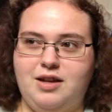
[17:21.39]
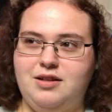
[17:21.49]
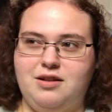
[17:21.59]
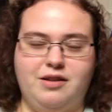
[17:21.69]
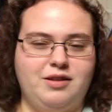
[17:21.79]
I
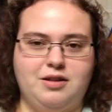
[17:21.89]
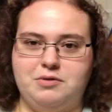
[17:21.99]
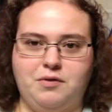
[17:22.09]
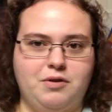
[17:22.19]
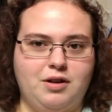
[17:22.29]
did not think I
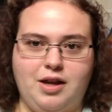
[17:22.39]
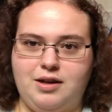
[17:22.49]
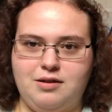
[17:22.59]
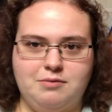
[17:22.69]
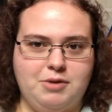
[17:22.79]
was going to
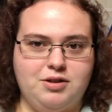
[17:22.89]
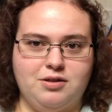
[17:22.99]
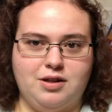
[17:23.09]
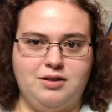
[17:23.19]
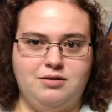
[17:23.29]
like it as much
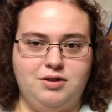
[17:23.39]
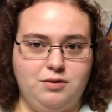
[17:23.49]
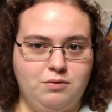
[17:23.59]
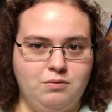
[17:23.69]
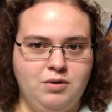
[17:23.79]
as I
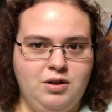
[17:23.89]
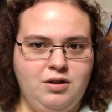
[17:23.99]
do.